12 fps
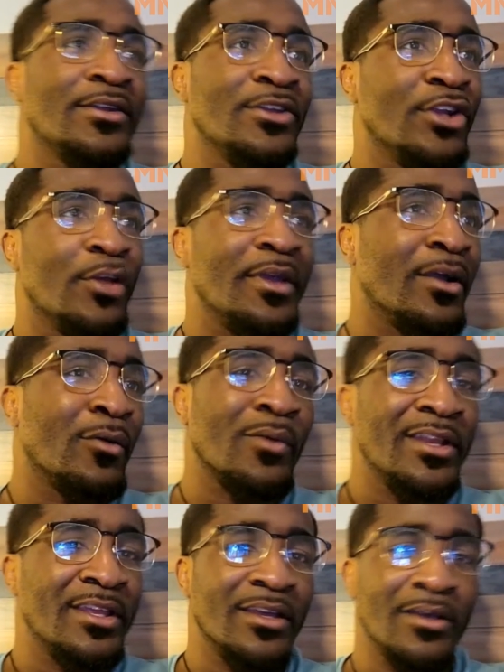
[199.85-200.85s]
you know what I mean,
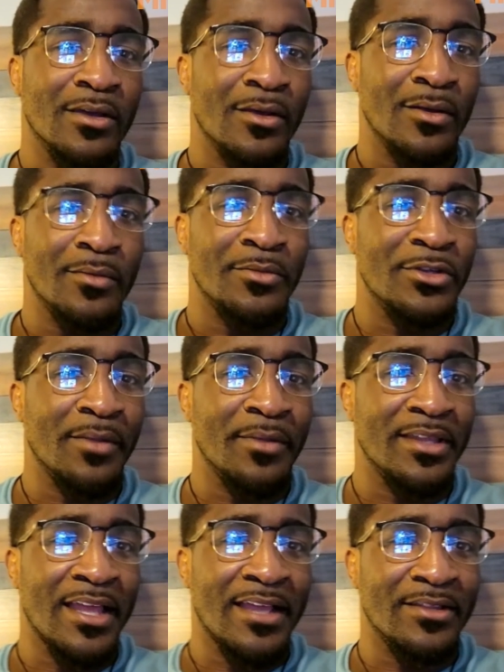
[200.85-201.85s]
Iridium, you know what I
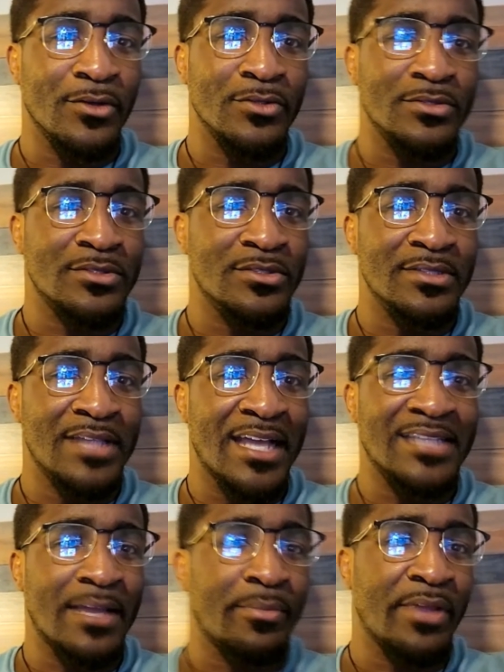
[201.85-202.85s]
mean, like
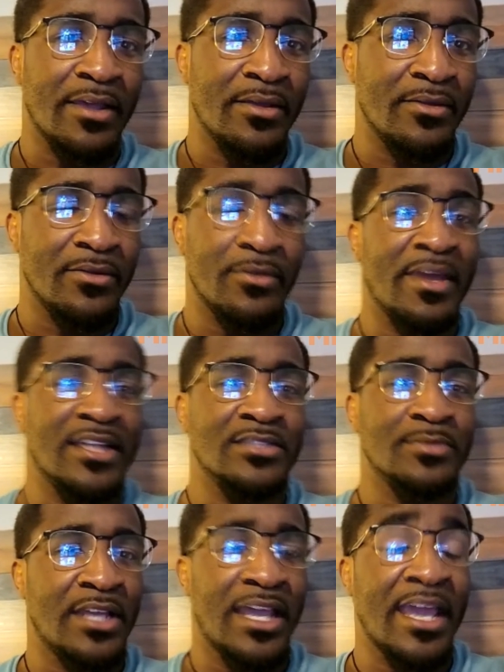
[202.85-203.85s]
that type of
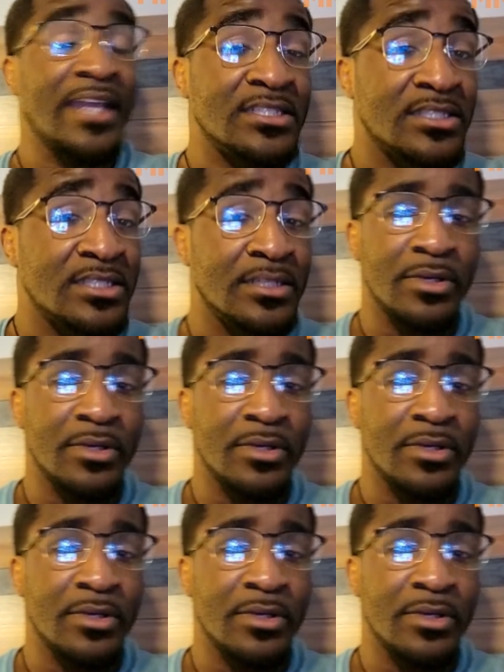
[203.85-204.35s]
management agency.